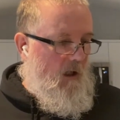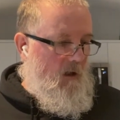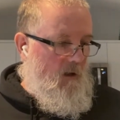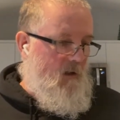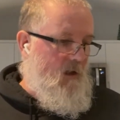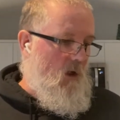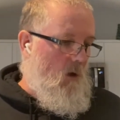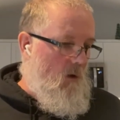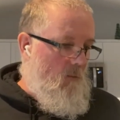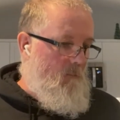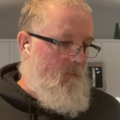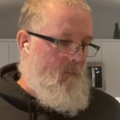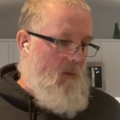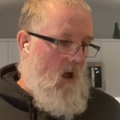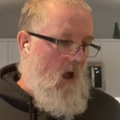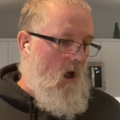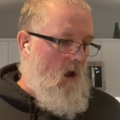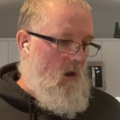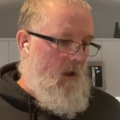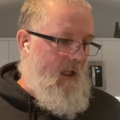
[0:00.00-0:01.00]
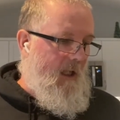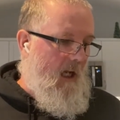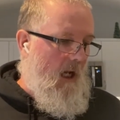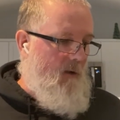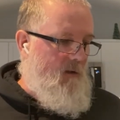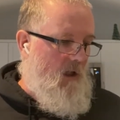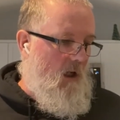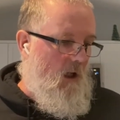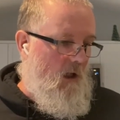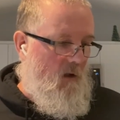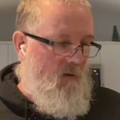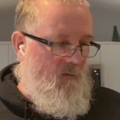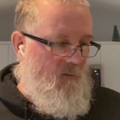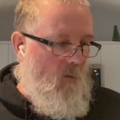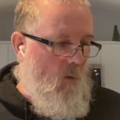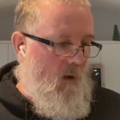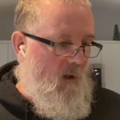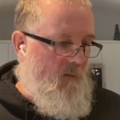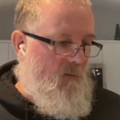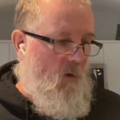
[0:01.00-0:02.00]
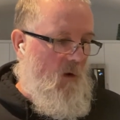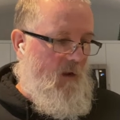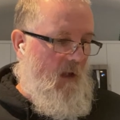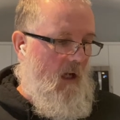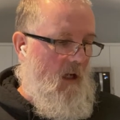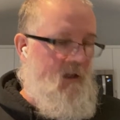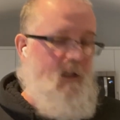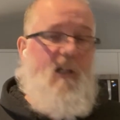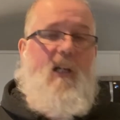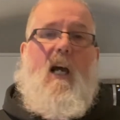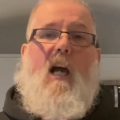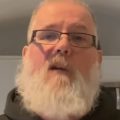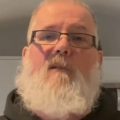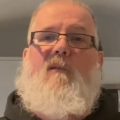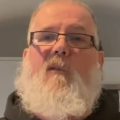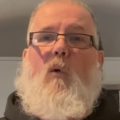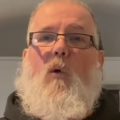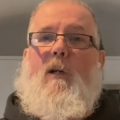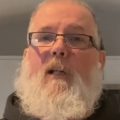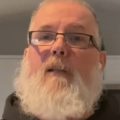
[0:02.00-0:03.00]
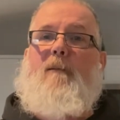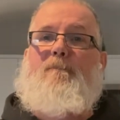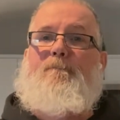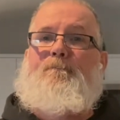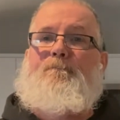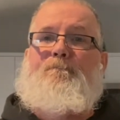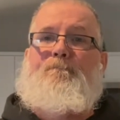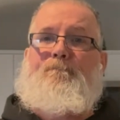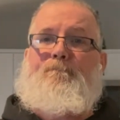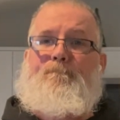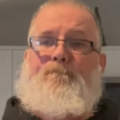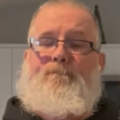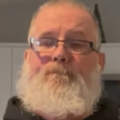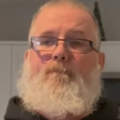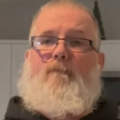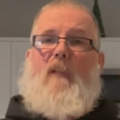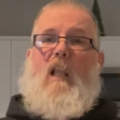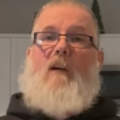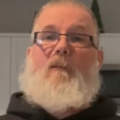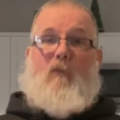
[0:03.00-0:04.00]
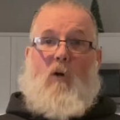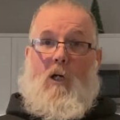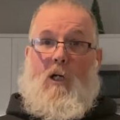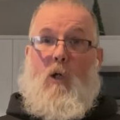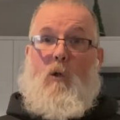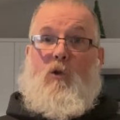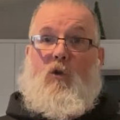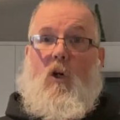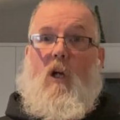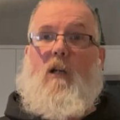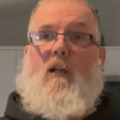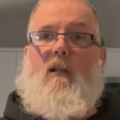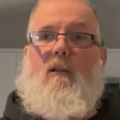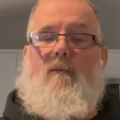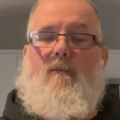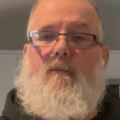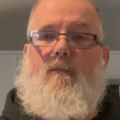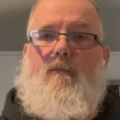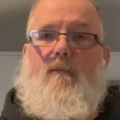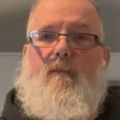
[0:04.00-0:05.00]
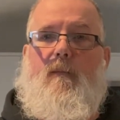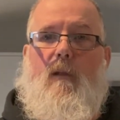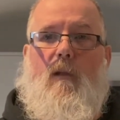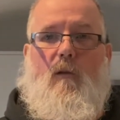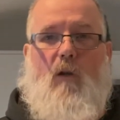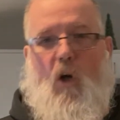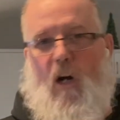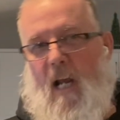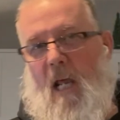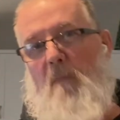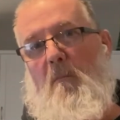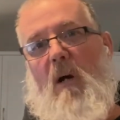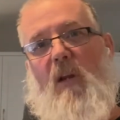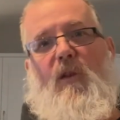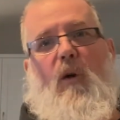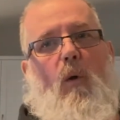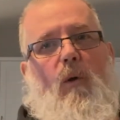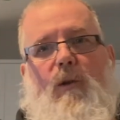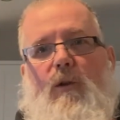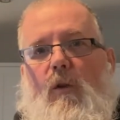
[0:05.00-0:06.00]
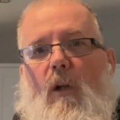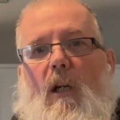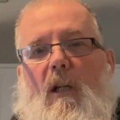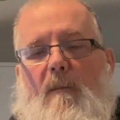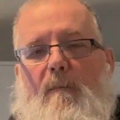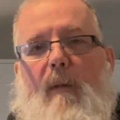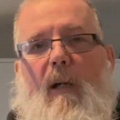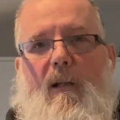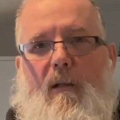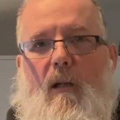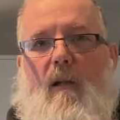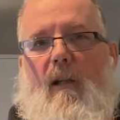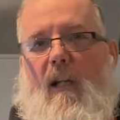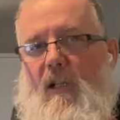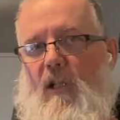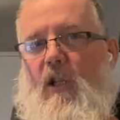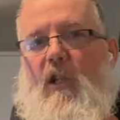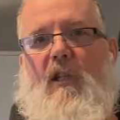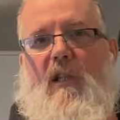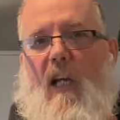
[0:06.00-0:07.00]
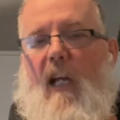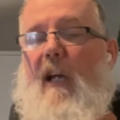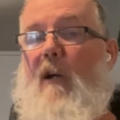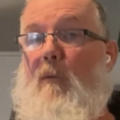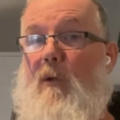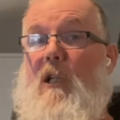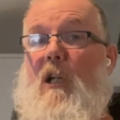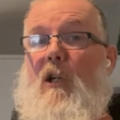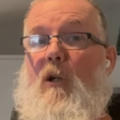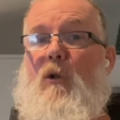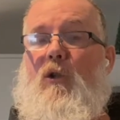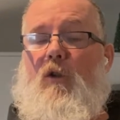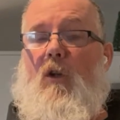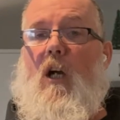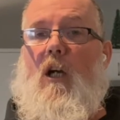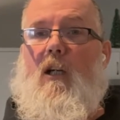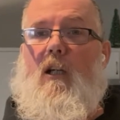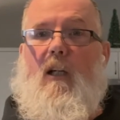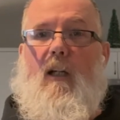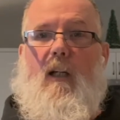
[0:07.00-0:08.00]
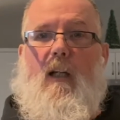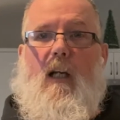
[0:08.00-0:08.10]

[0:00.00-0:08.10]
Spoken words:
So all in, I was $144,940 for a new truck, or an 8-month-old truck. But let's just say it was a new truck.